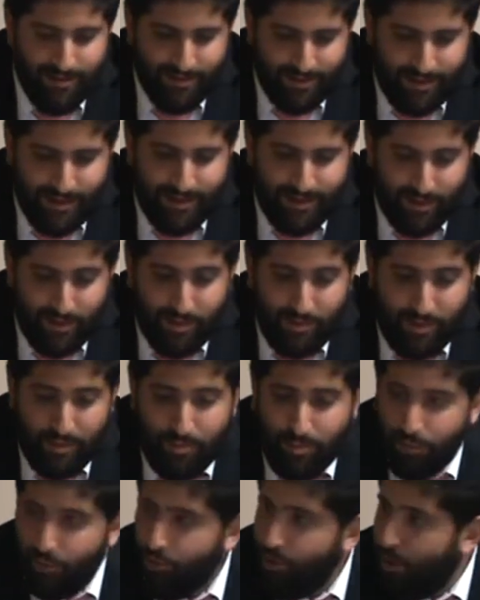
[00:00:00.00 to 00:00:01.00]
Yeah, literally
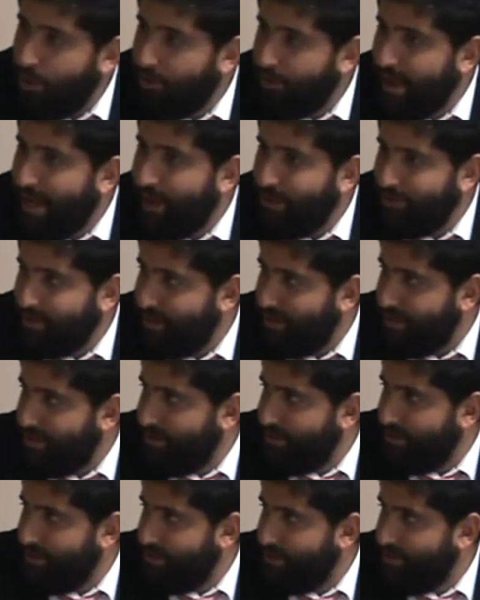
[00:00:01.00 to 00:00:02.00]
people who own
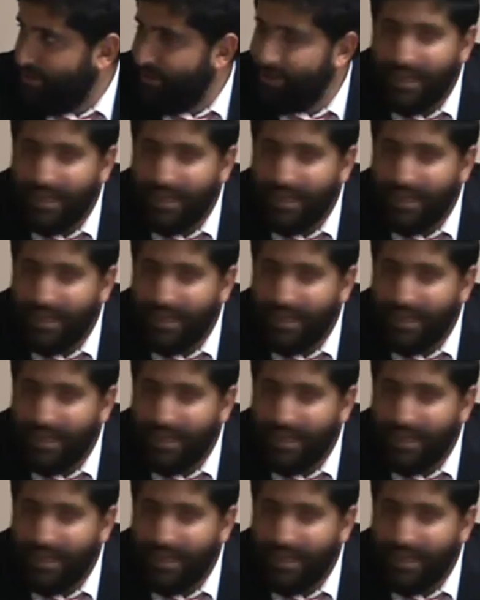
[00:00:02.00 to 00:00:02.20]
houses.